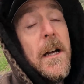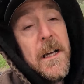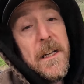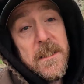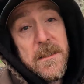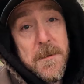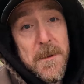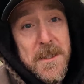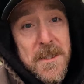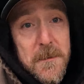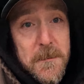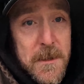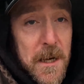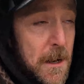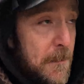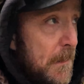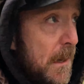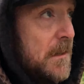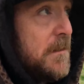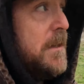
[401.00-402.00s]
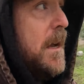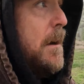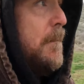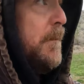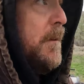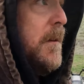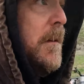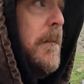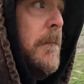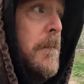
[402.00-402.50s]
and spend some time outside
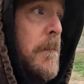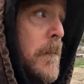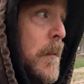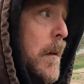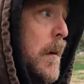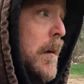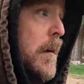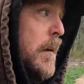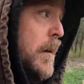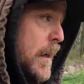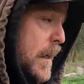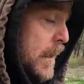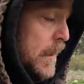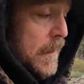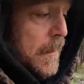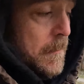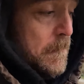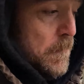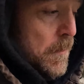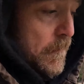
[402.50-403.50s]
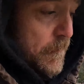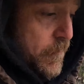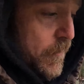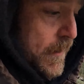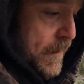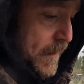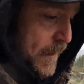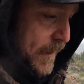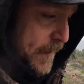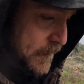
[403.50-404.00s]
with them and let them run
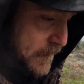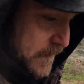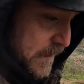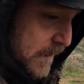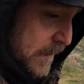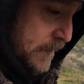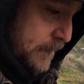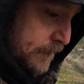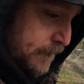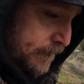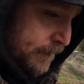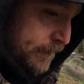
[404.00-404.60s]
free, like I was saying.